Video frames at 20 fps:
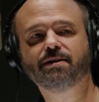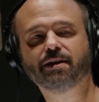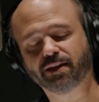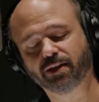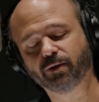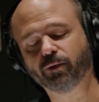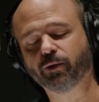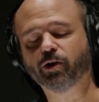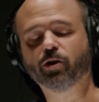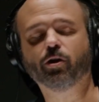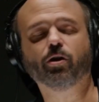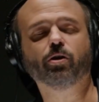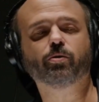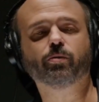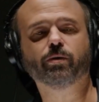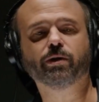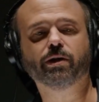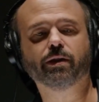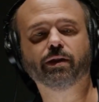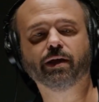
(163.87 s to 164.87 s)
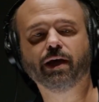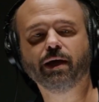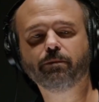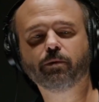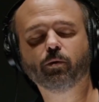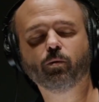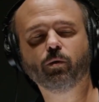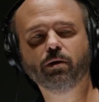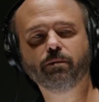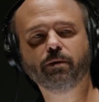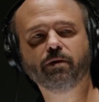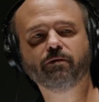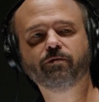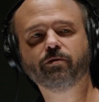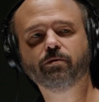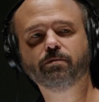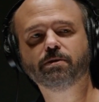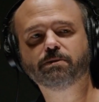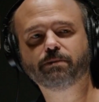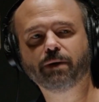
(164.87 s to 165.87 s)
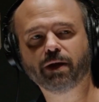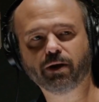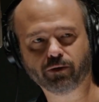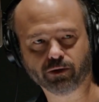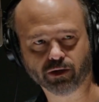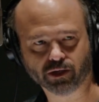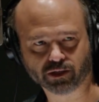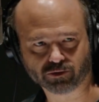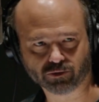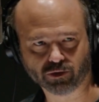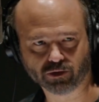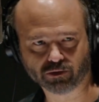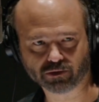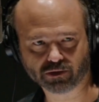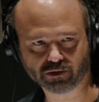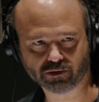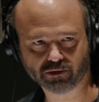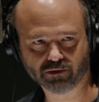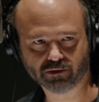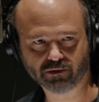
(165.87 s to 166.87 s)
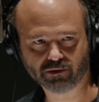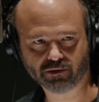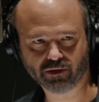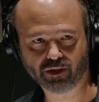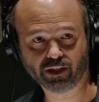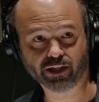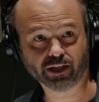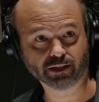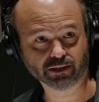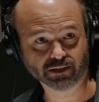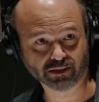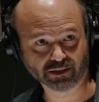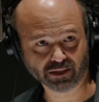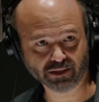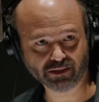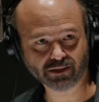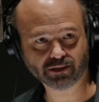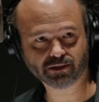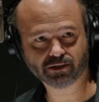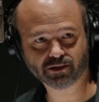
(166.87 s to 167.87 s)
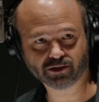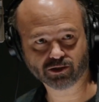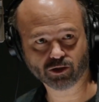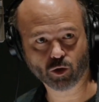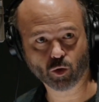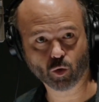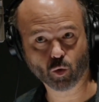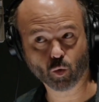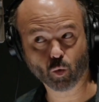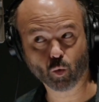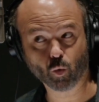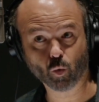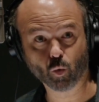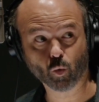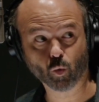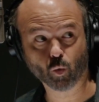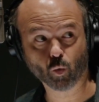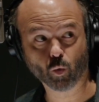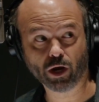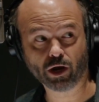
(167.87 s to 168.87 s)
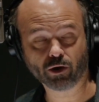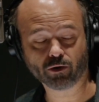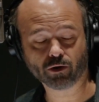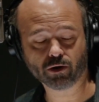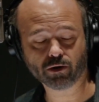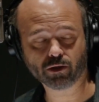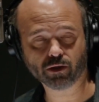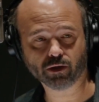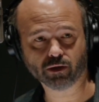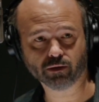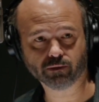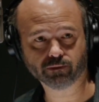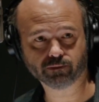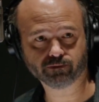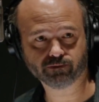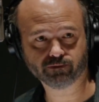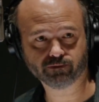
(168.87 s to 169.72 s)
I think we can all agree to that, but what about Fermi's paradox, Rose? They exist, so where are they?